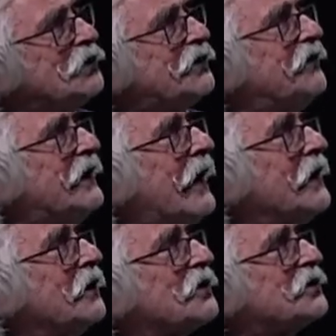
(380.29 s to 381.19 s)
the
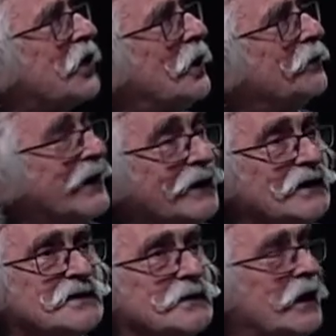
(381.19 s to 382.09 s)
endoscope
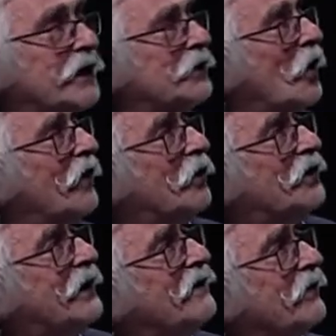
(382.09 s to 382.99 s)
inside of a
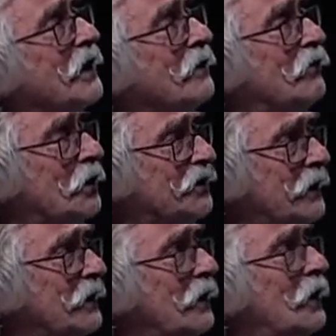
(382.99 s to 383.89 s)
living body,
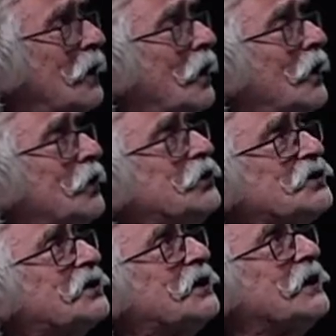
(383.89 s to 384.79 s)
you
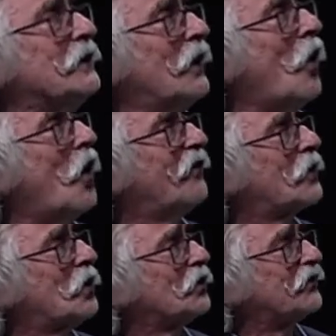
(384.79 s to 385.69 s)
see, of
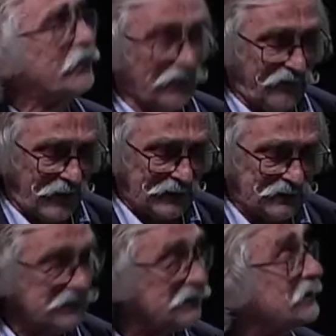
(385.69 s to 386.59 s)
course, the fatty
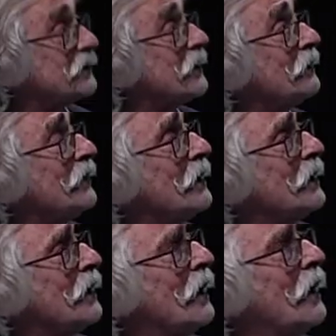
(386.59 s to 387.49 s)
system,
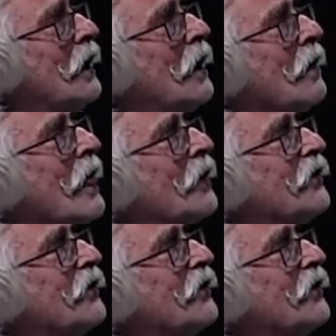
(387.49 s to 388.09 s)
the